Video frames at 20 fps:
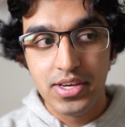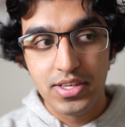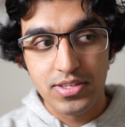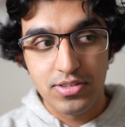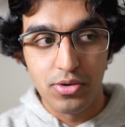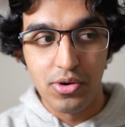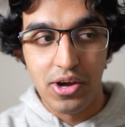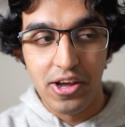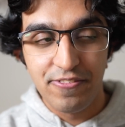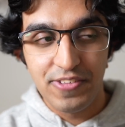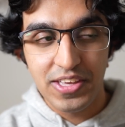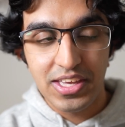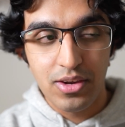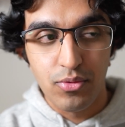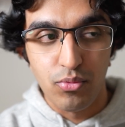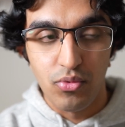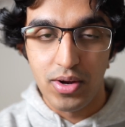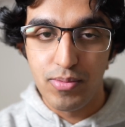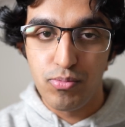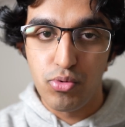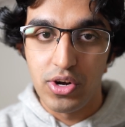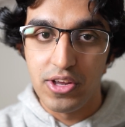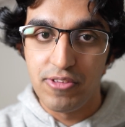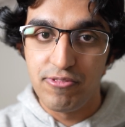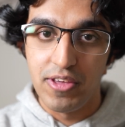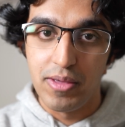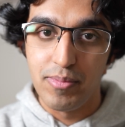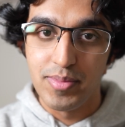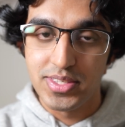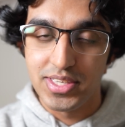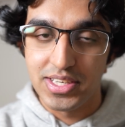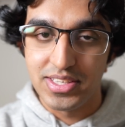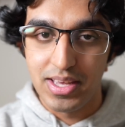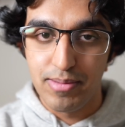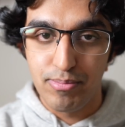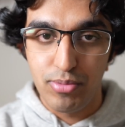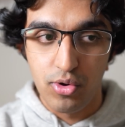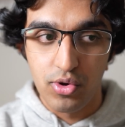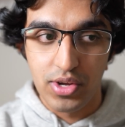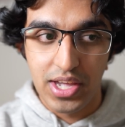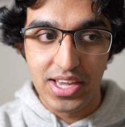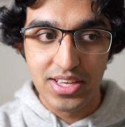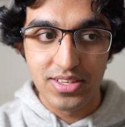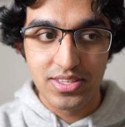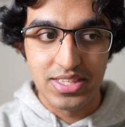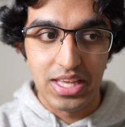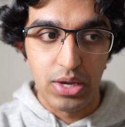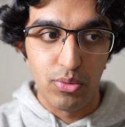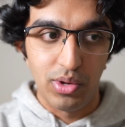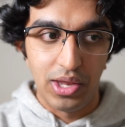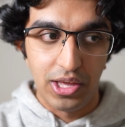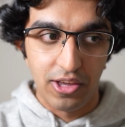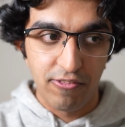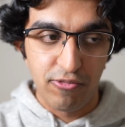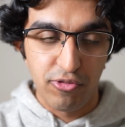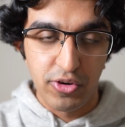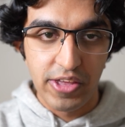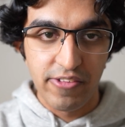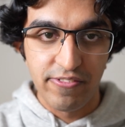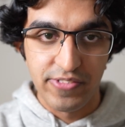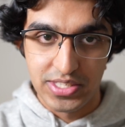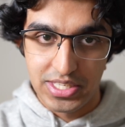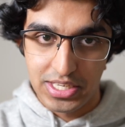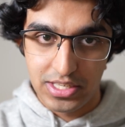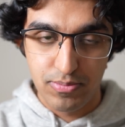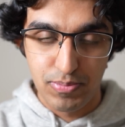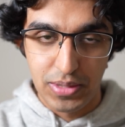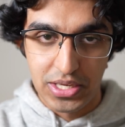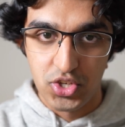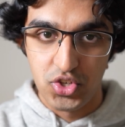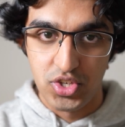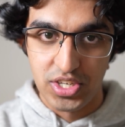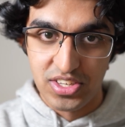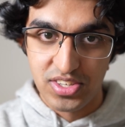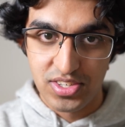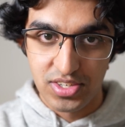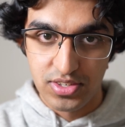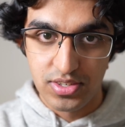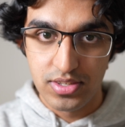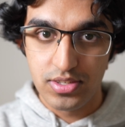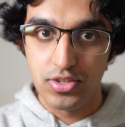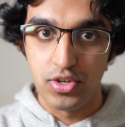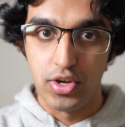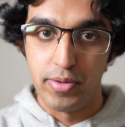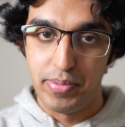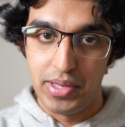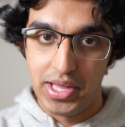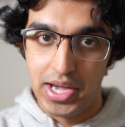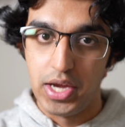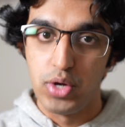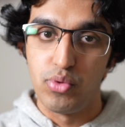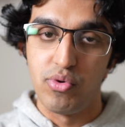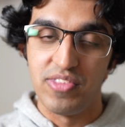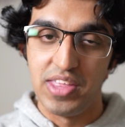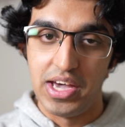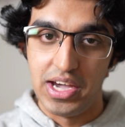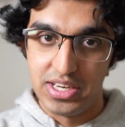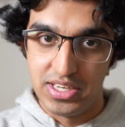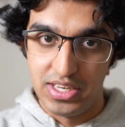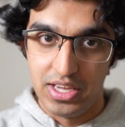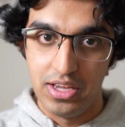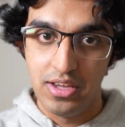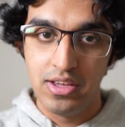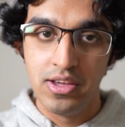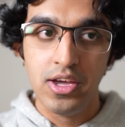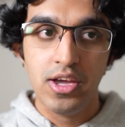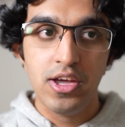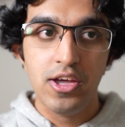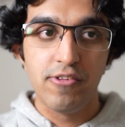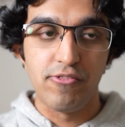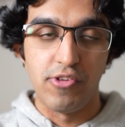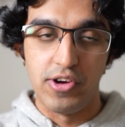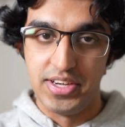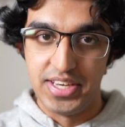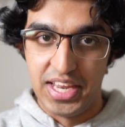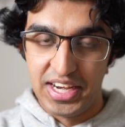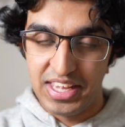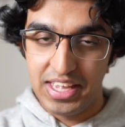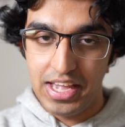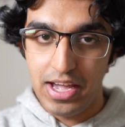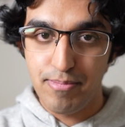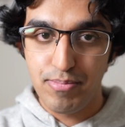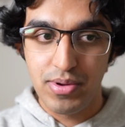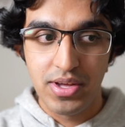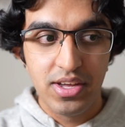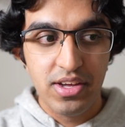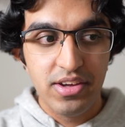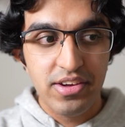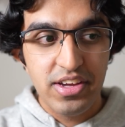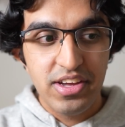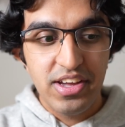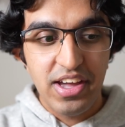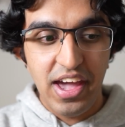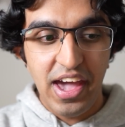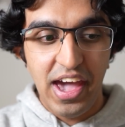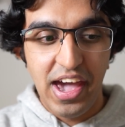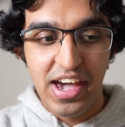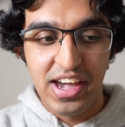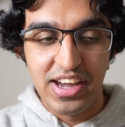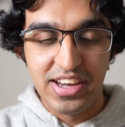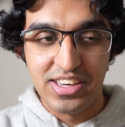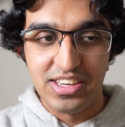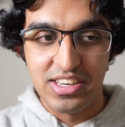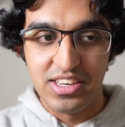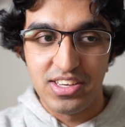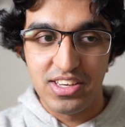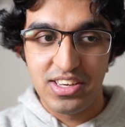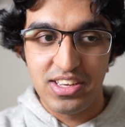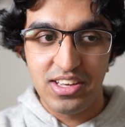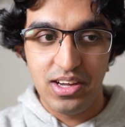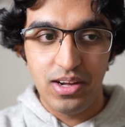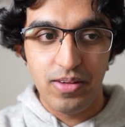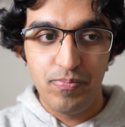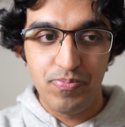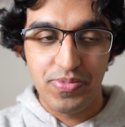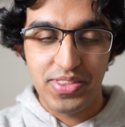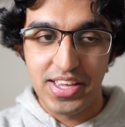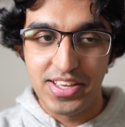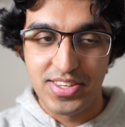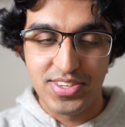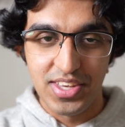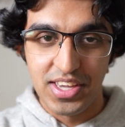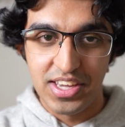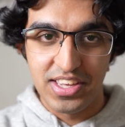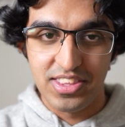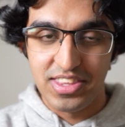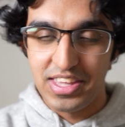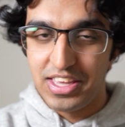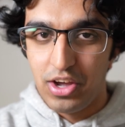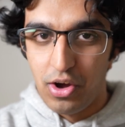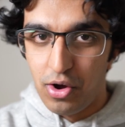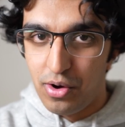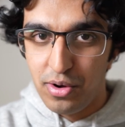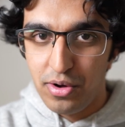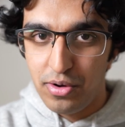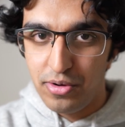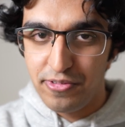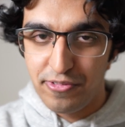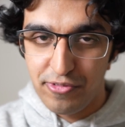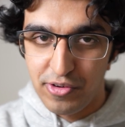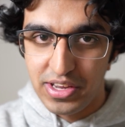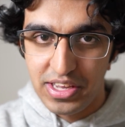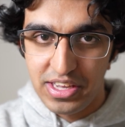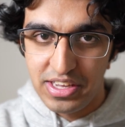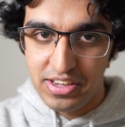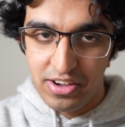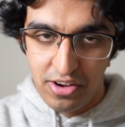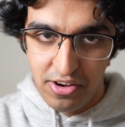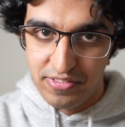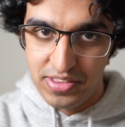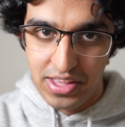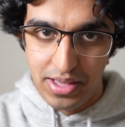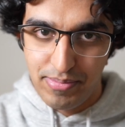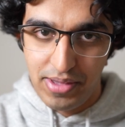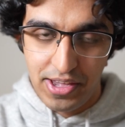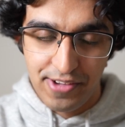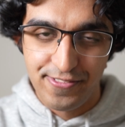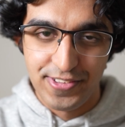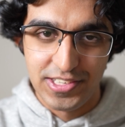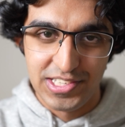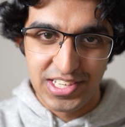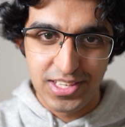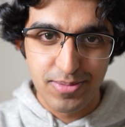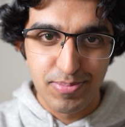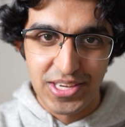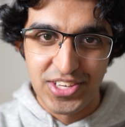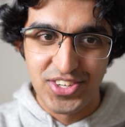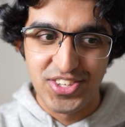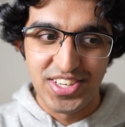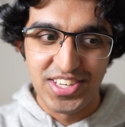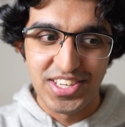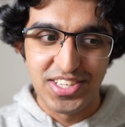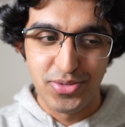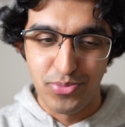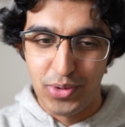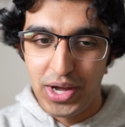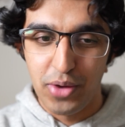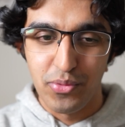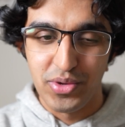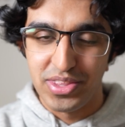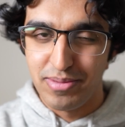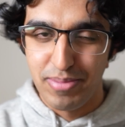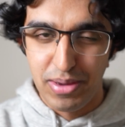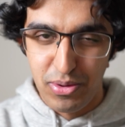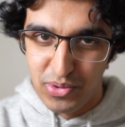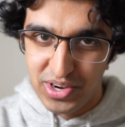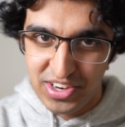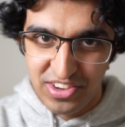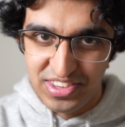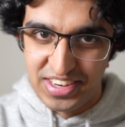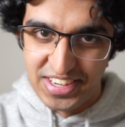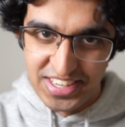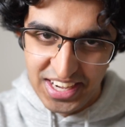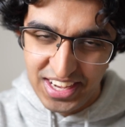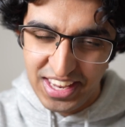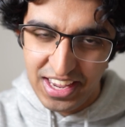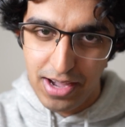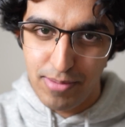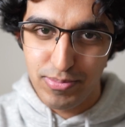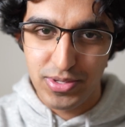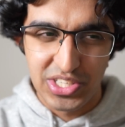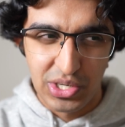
So I think in one pretty famous example case, there were like three physics PhD students who applied with the idea for a dating app. And it's like, they all three of them have physics PhDs. Why would they be working on a dating app?